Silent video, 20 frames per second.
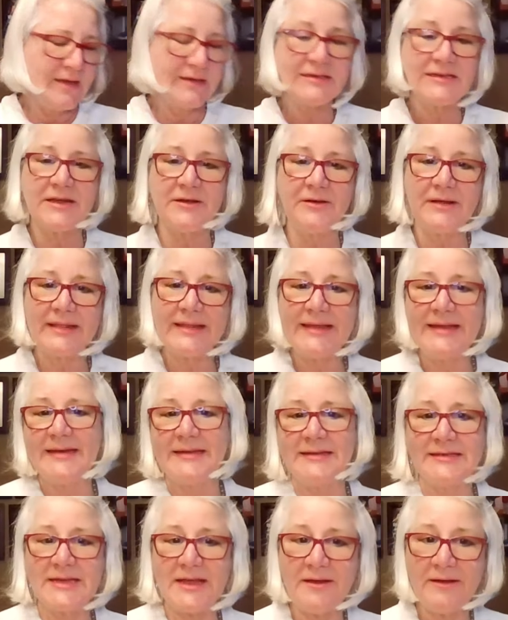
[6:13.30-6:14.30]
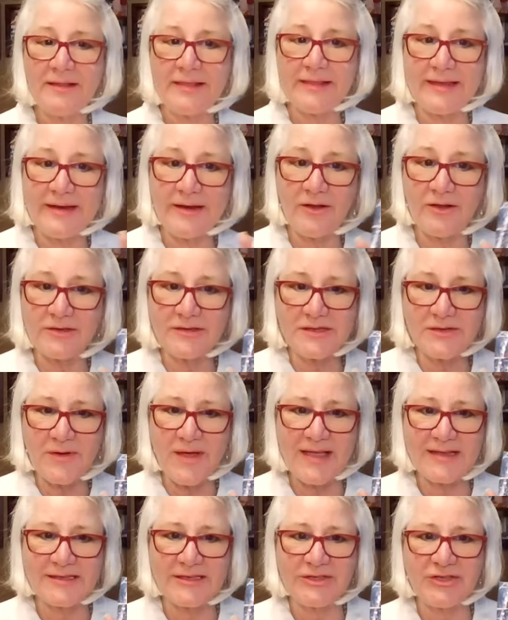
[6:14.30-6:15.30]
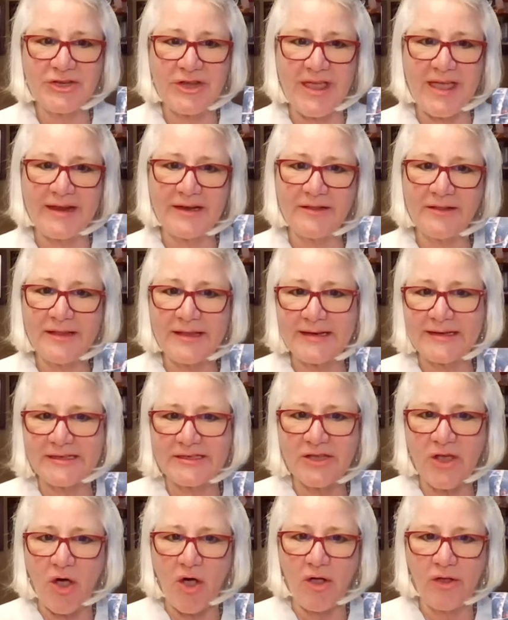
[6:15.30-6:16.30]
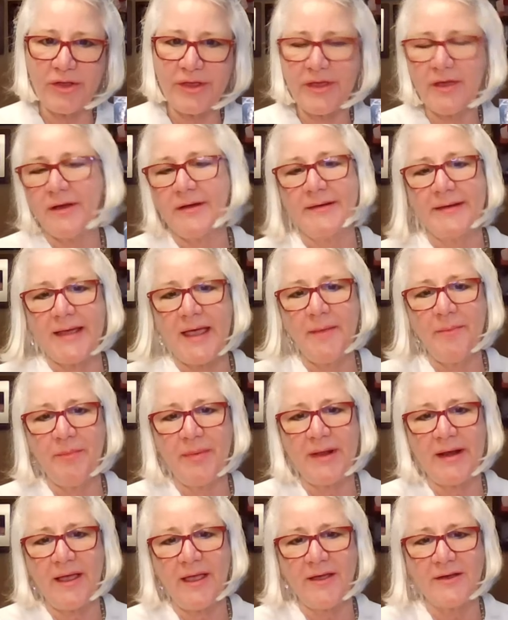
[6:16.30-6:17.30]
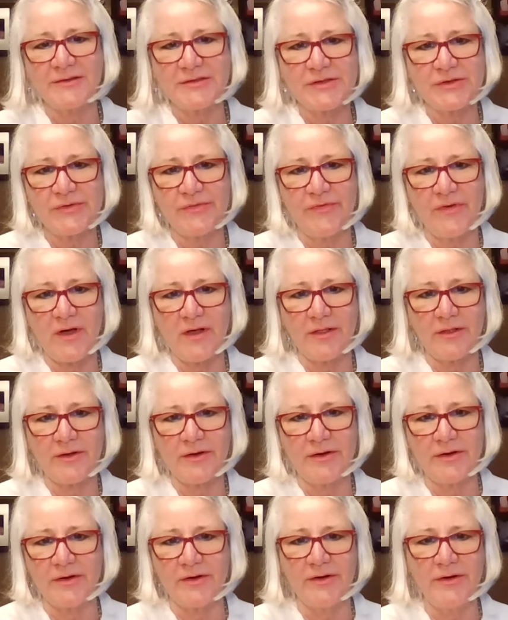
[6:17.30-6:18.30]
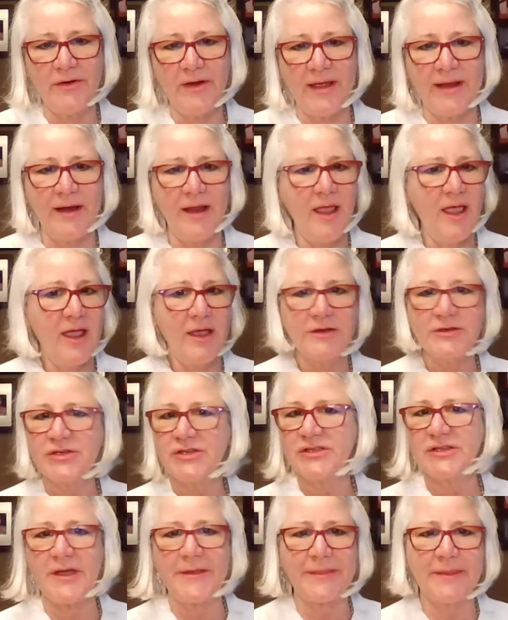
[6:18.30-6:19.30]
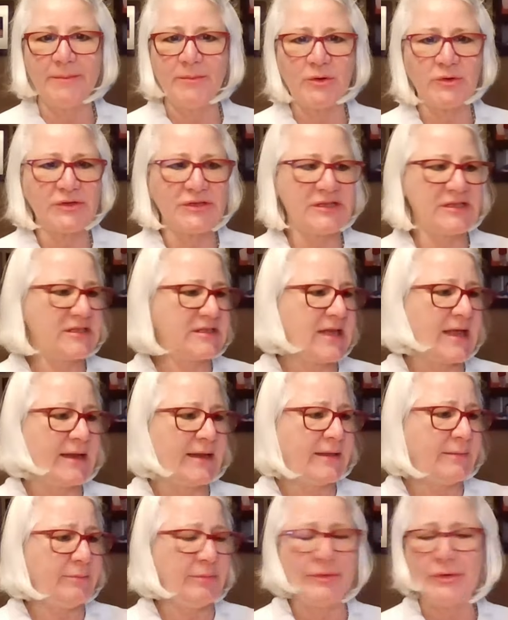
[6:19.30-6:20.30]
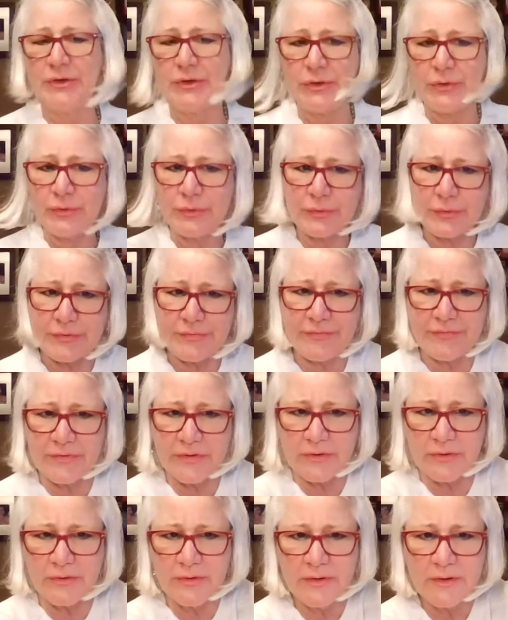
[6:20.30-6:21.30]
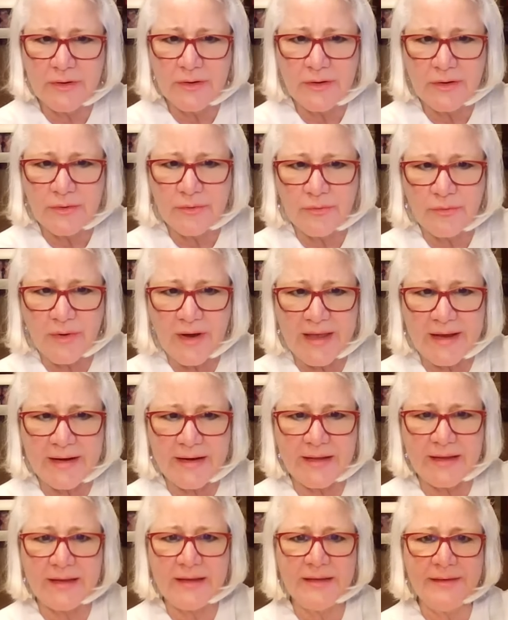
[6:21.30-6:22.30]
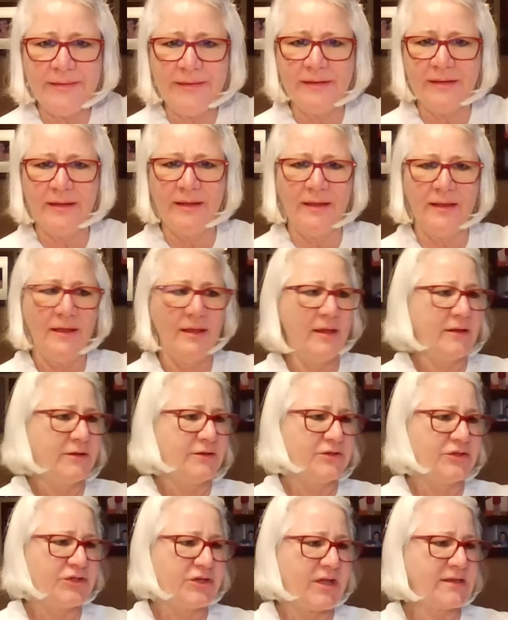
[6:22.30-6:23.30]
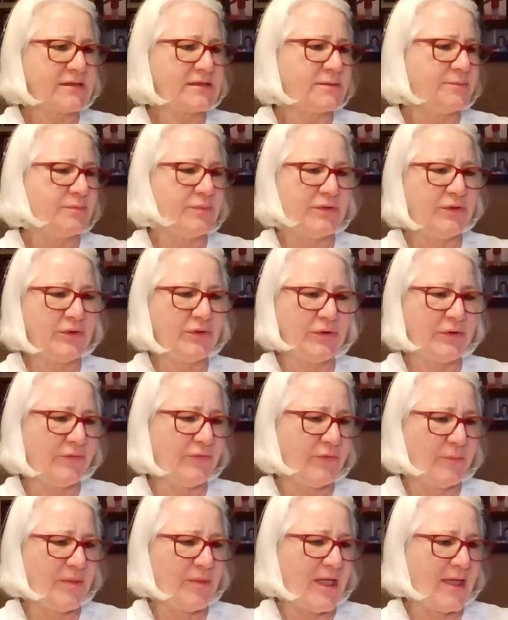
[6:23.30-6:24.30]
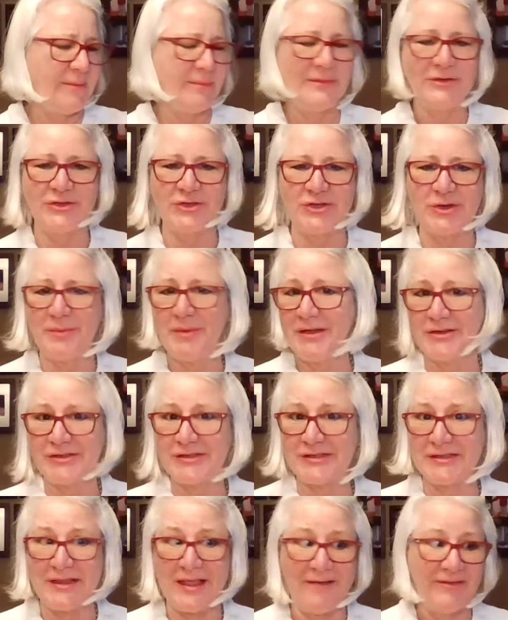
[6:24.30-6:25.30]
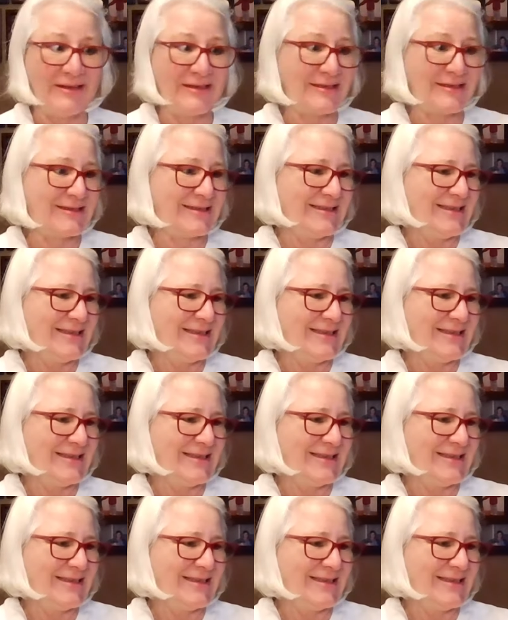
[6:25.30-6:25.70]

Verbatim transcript: Tara Lynn, and Tara Lynn also has a channel, and it's All Yarned Up, and I also follow her, and she's got the most stunning, beautiful writing. Just beautiful penmanship. I just love it.